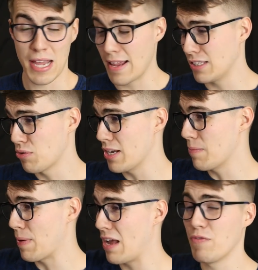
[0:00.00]
Yeah, that's right. You
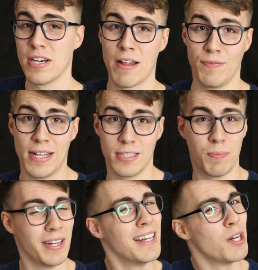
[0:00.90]
pay for Netflix,
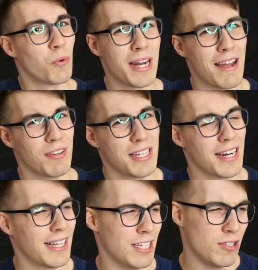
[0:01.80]
but we're not really going to